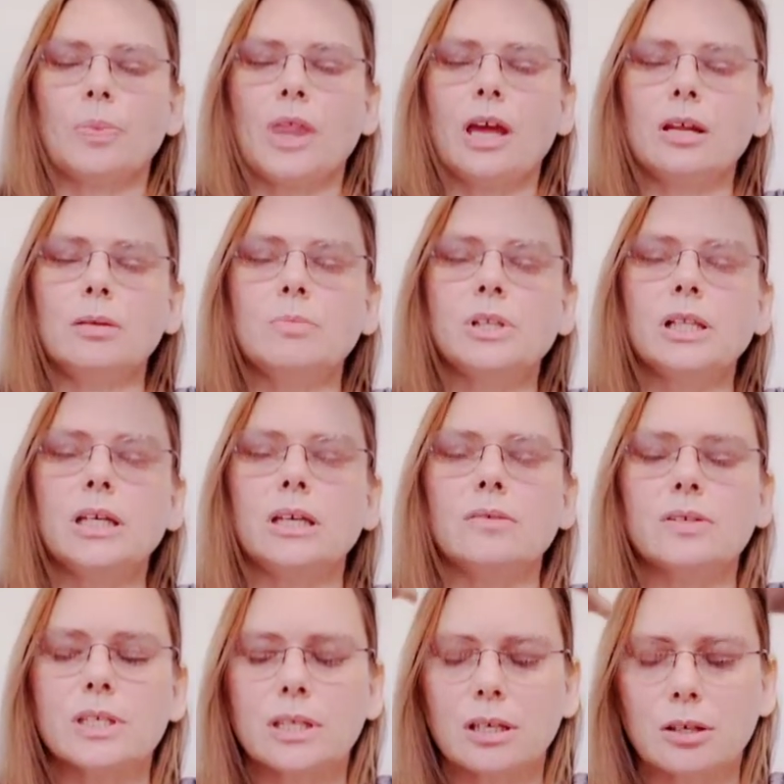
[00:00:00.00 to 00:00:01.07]
any
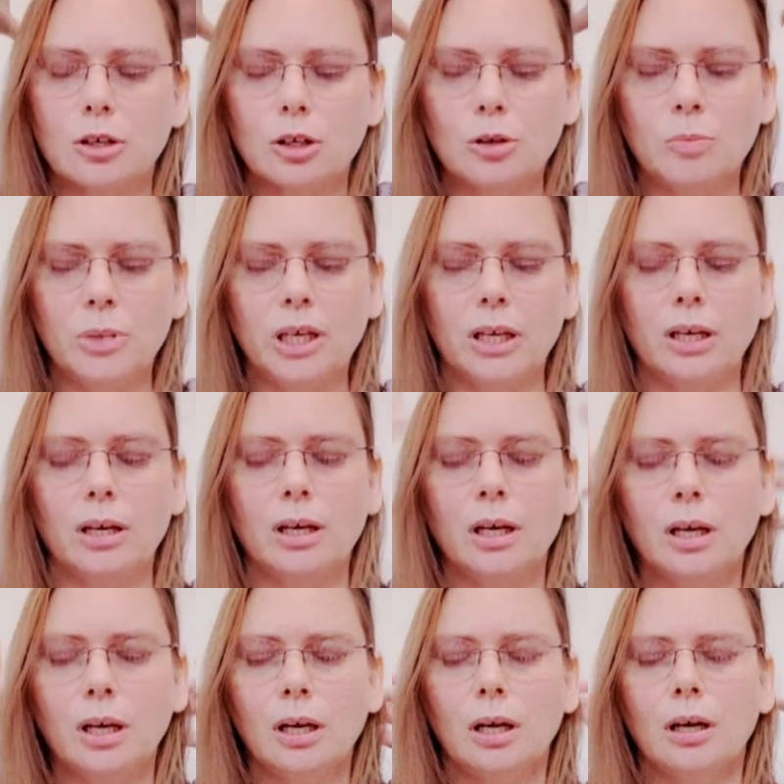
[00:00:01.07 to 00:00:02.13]
beliefs that can be
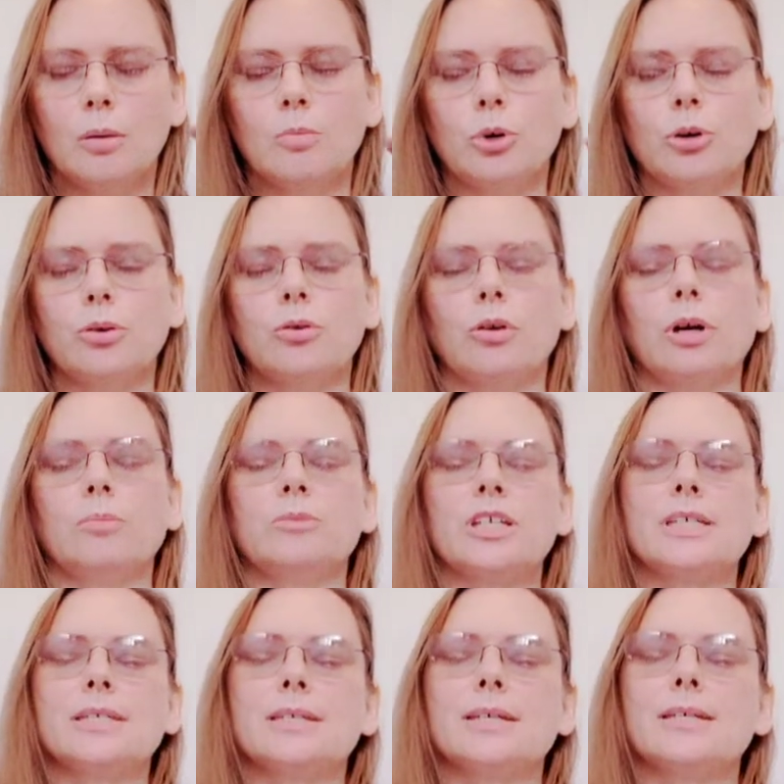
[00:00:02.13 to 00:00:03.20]
programmed
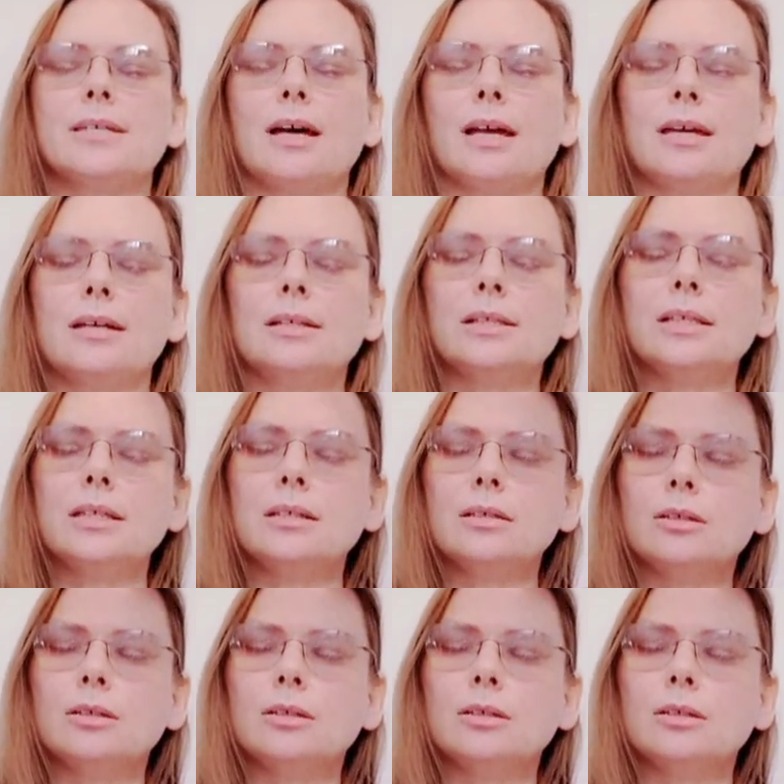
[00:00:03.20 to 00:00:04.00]
societally,